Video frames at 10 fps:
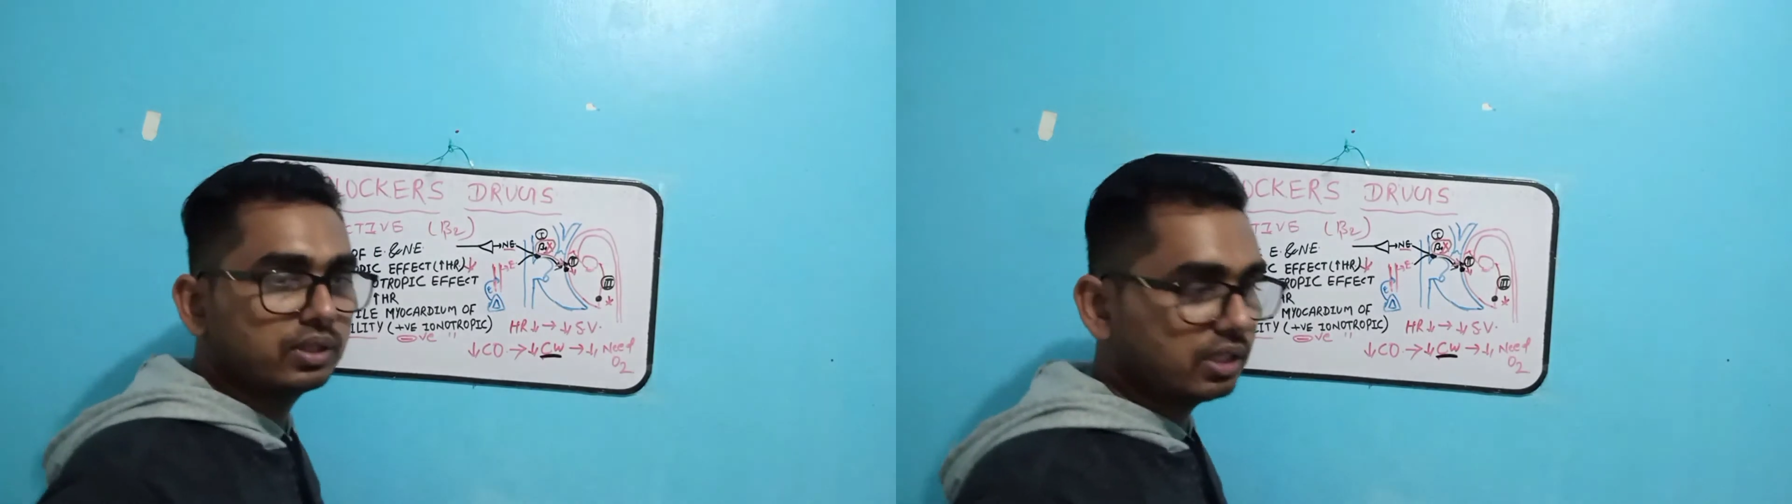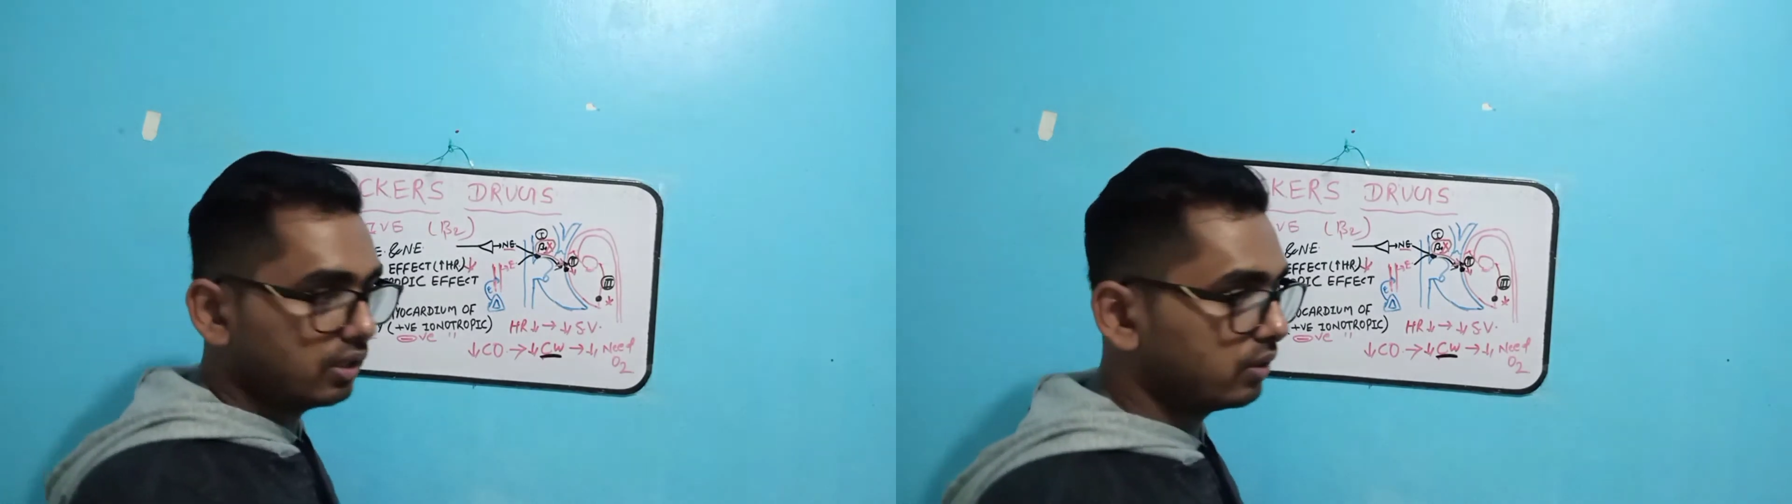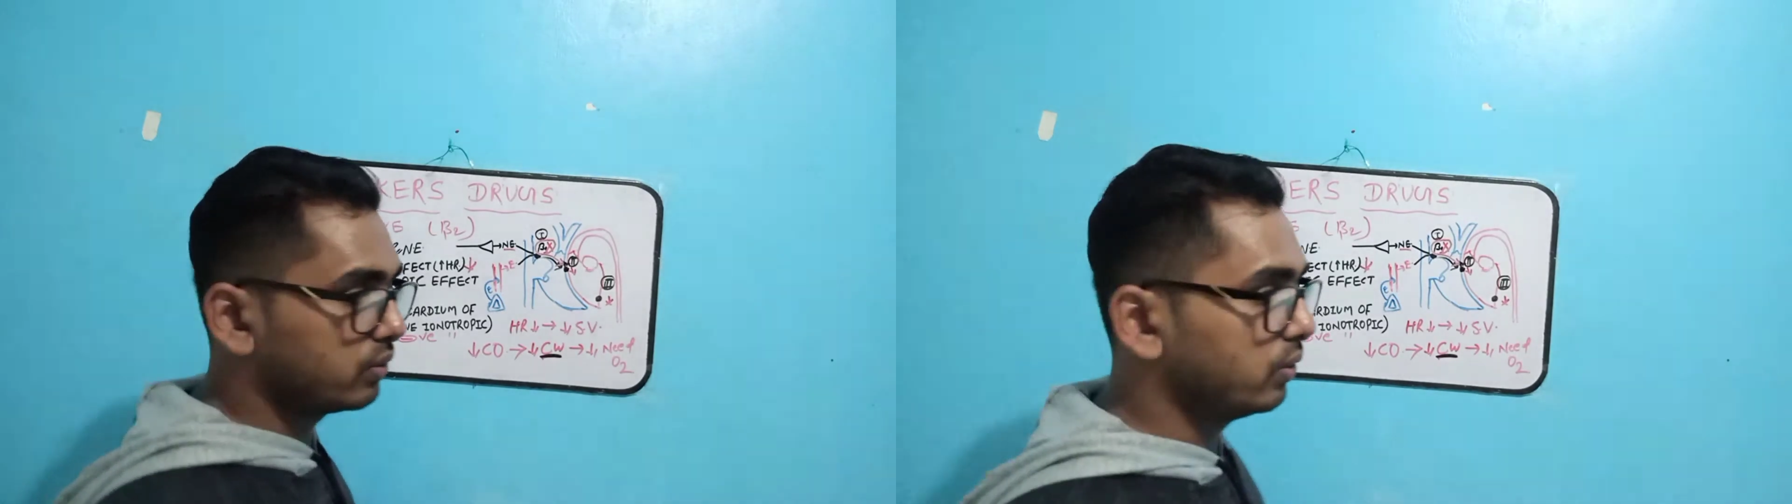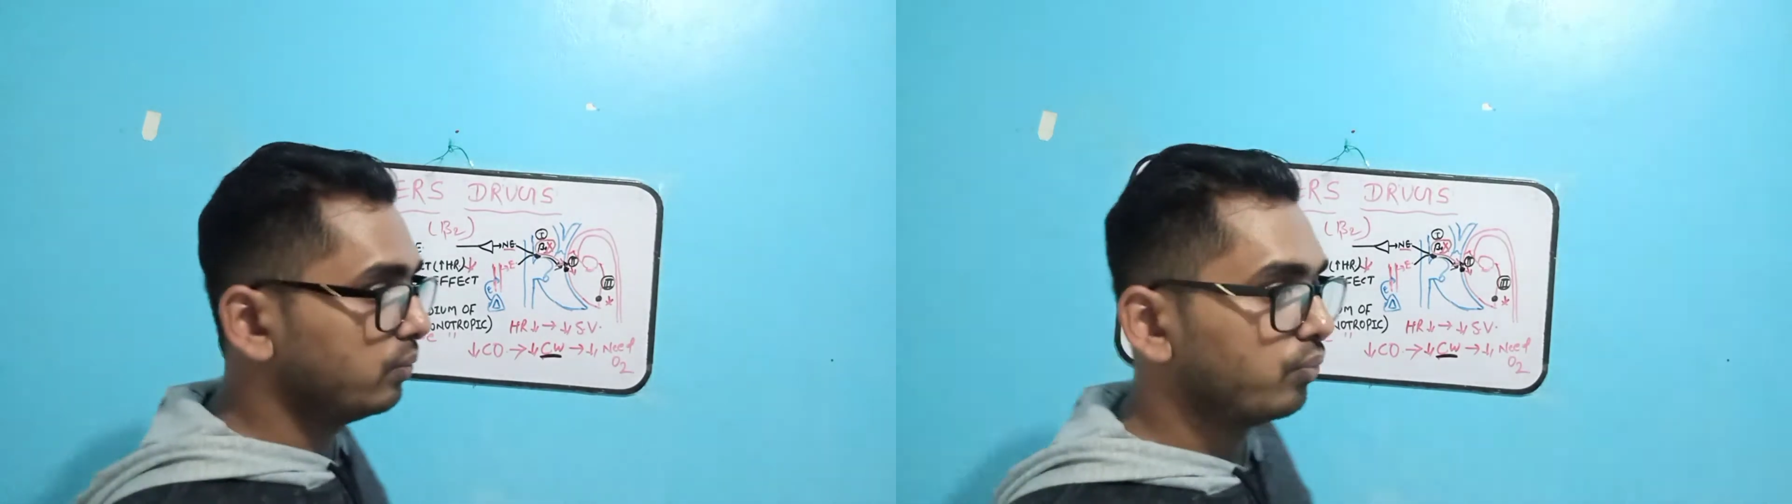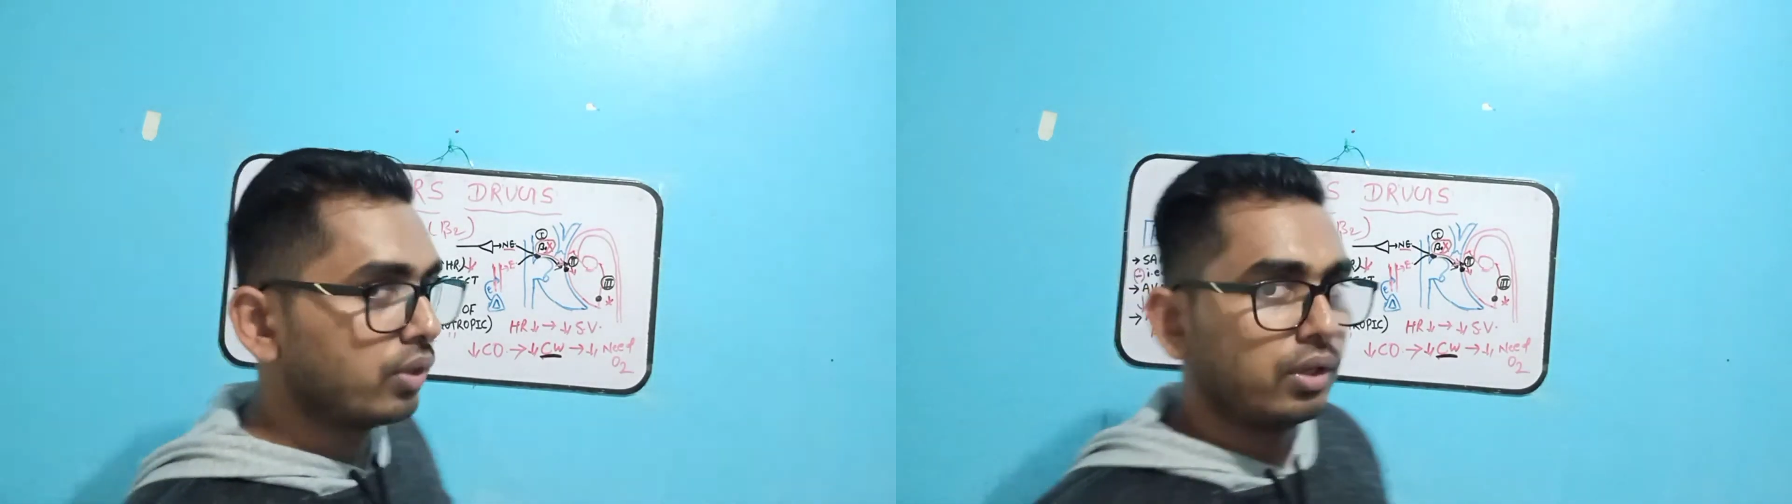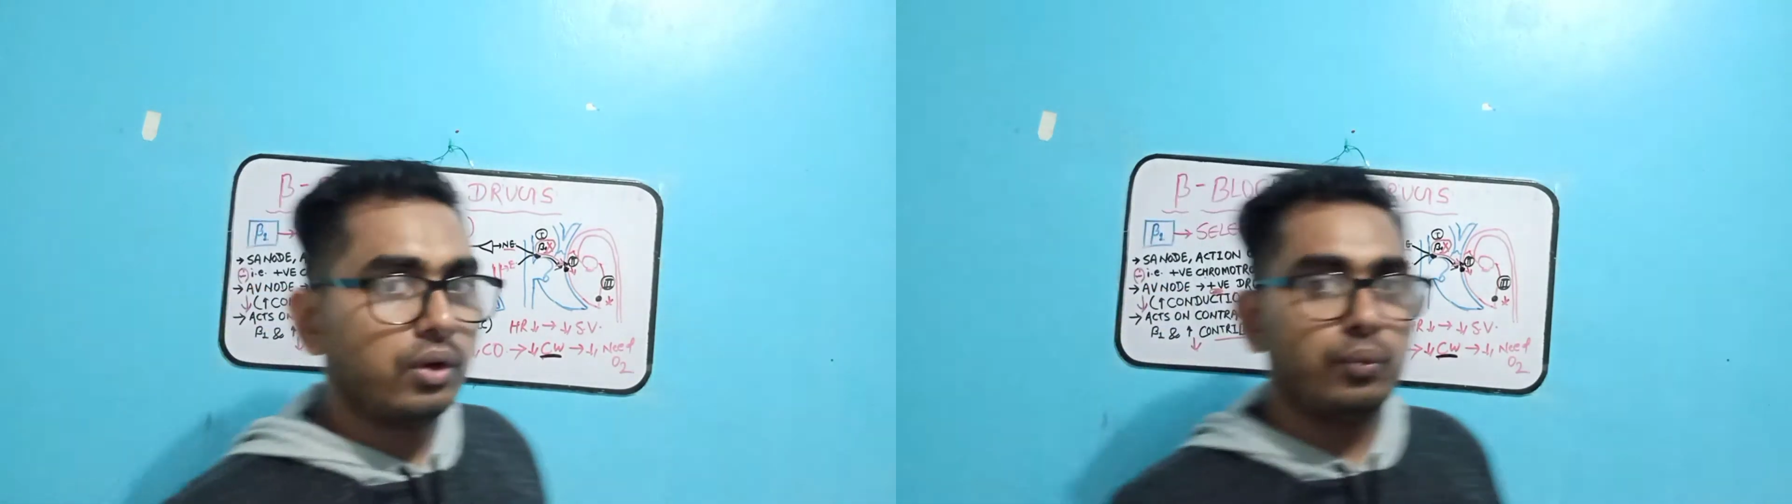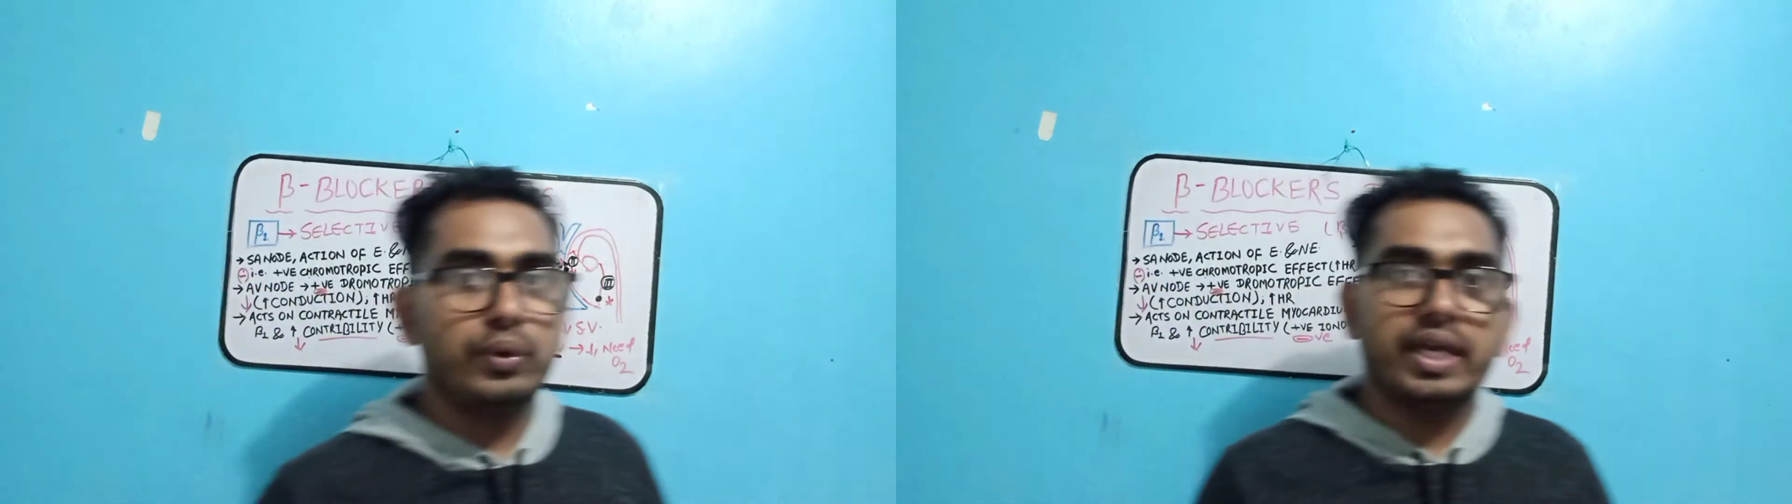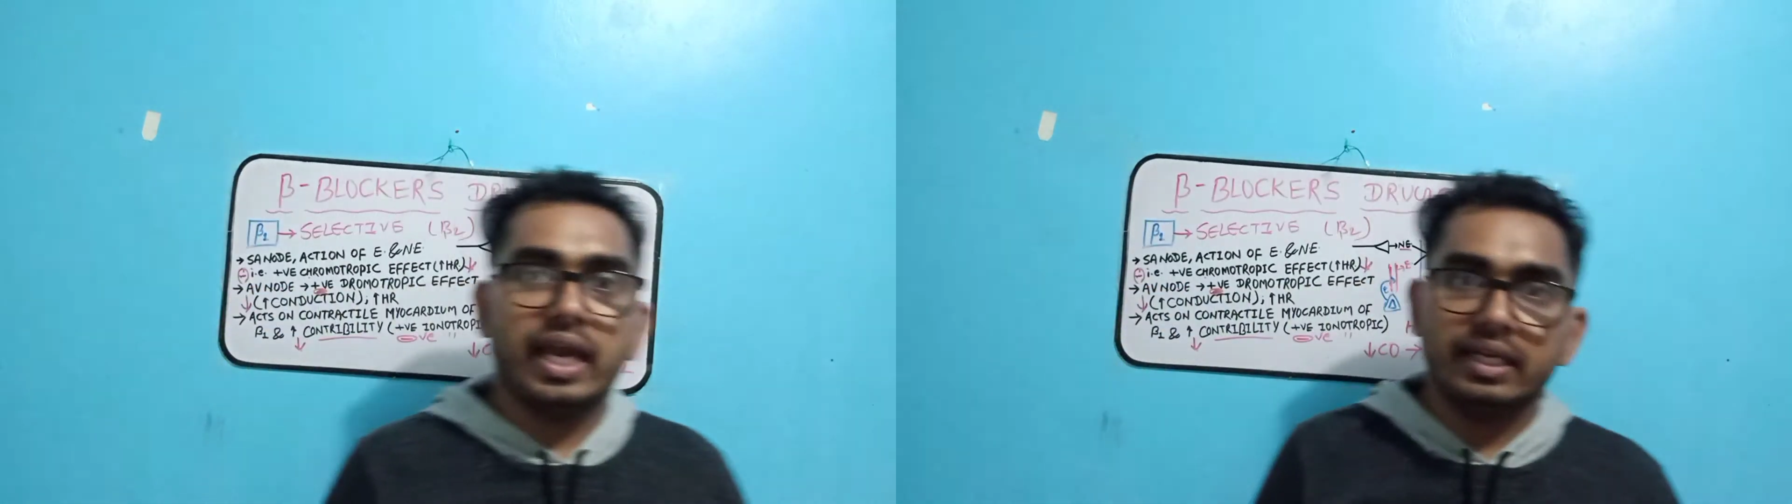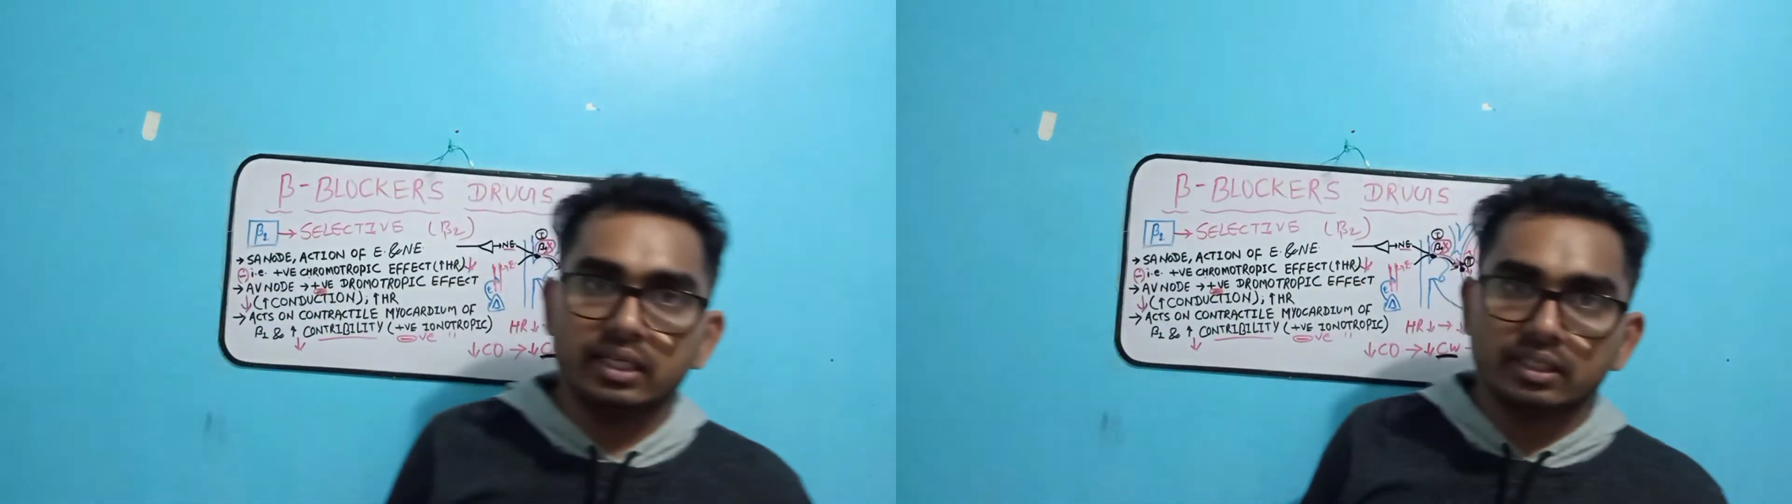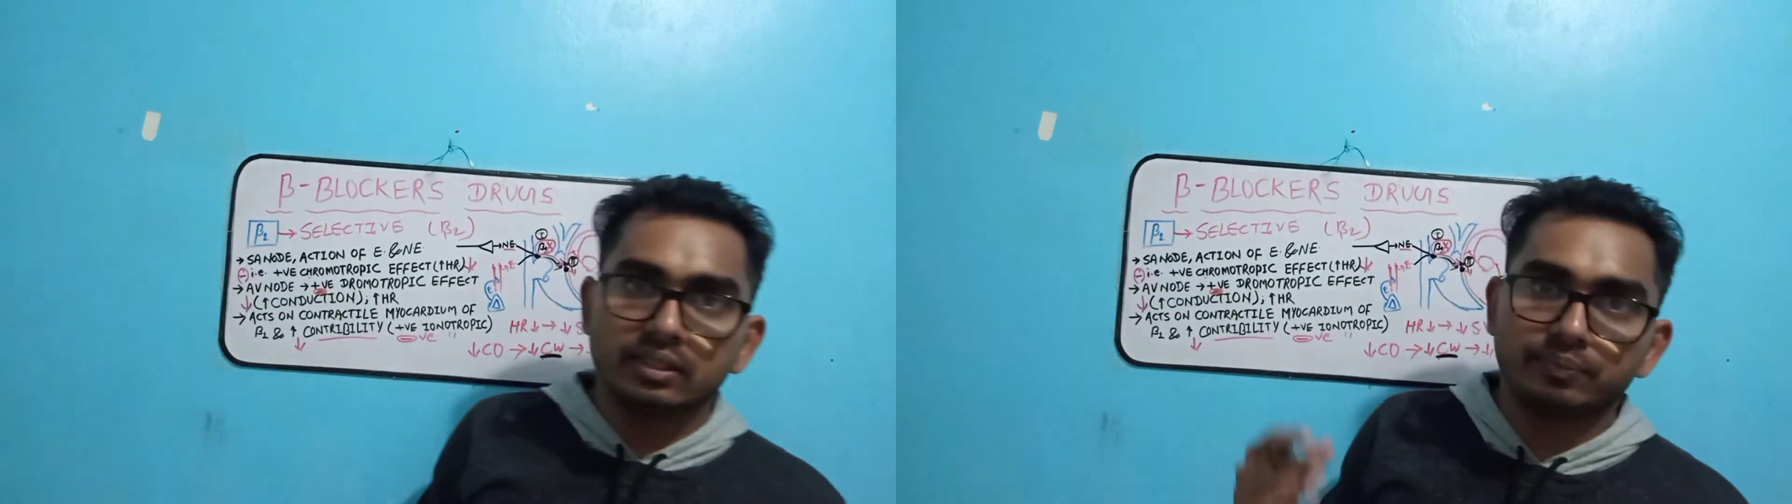one thing also, we
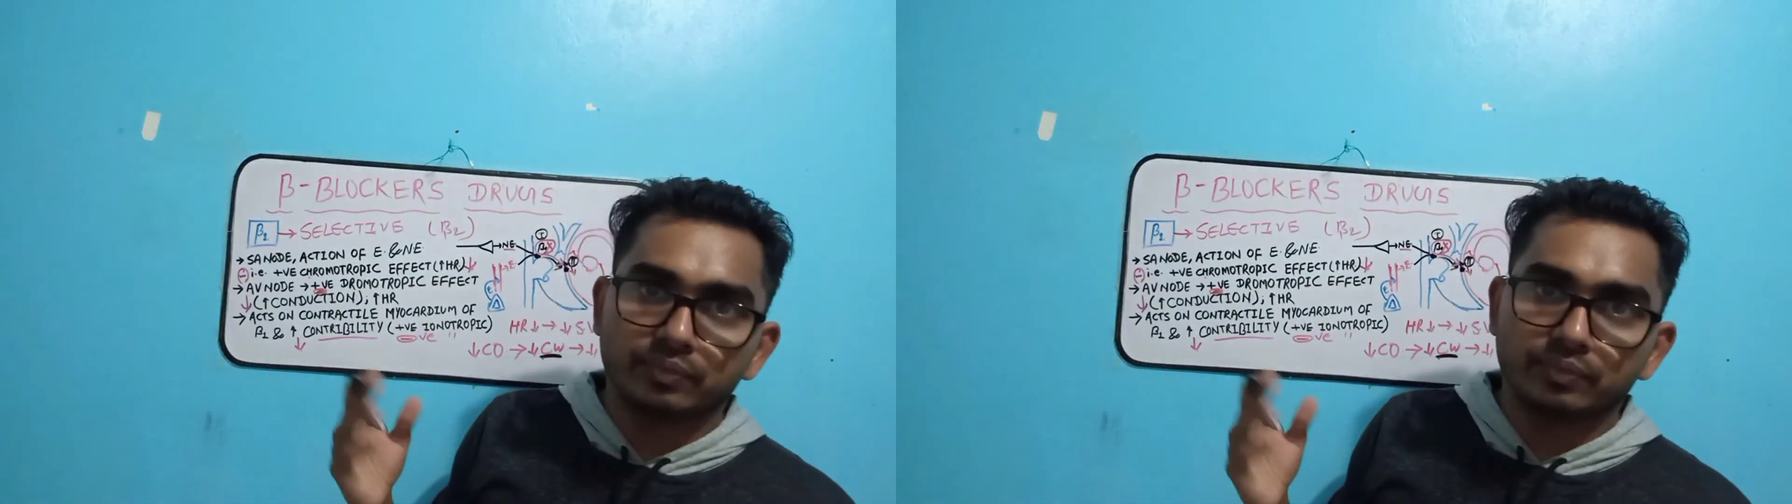cannot